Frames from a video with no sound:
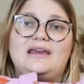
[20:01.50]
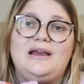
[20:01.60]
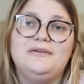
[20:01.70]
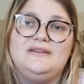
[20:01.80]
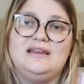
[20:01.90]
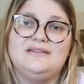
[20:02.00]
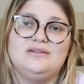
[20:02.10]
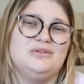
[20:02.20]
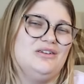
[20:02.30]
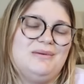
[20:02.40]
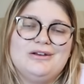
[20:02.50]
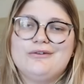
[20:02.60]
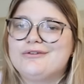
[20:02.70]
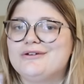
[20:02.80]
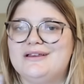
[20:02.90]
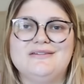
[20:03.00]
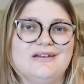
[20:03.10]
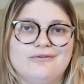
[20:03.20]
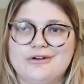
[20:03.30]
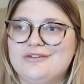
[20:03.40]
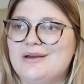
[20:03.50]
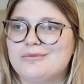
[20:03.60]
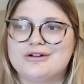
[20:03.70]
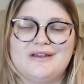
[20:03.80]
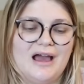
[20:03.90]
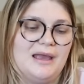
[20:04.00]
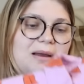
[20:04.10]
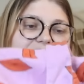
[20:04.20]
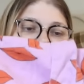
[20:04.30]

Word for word: And I was thinking this would just be good for a listing for summertime. I